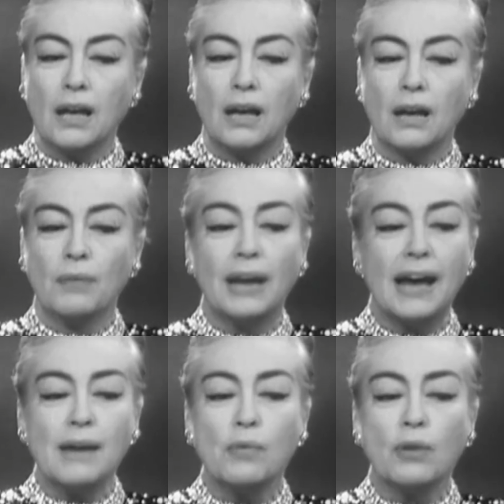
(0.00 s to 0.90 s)
Well,
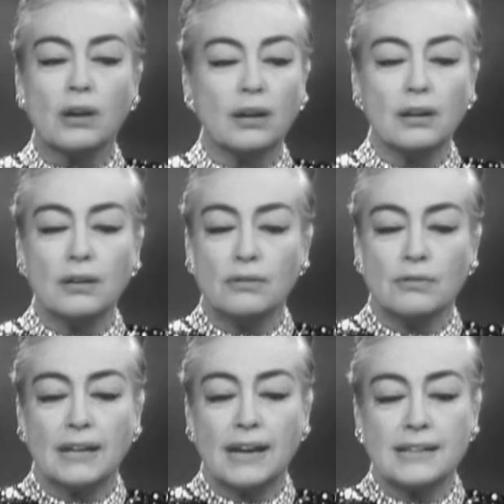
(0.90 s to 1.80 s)
I wore
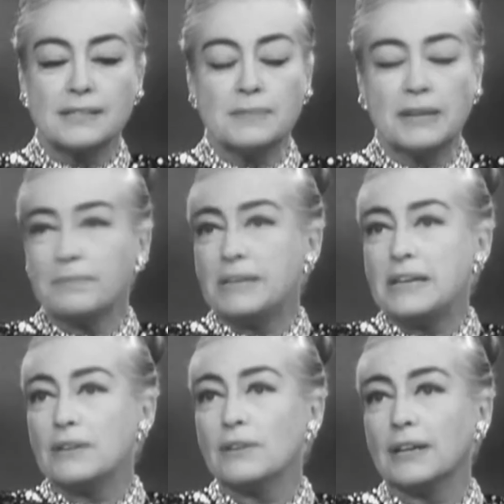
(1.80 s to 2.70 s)
cologne and I smelt
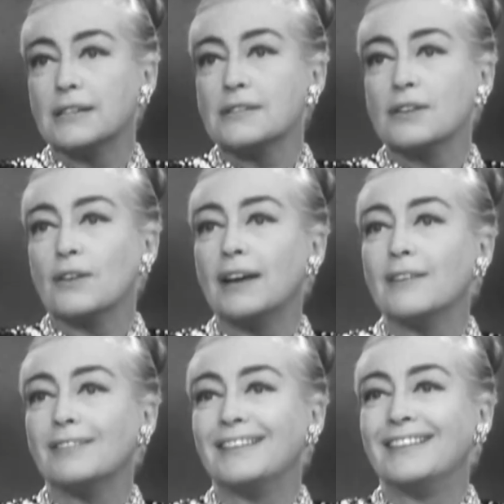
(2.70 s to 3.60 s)
me only, so I
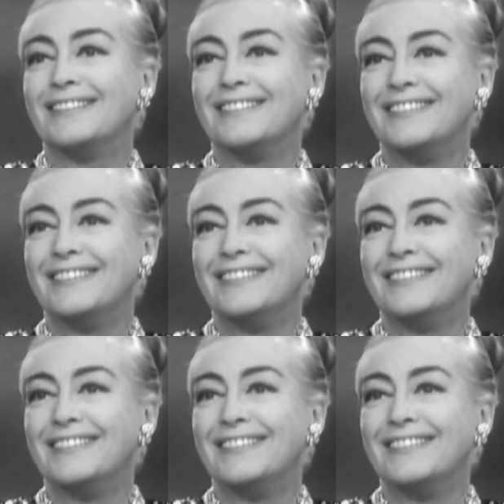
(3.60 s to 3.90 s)
don't know.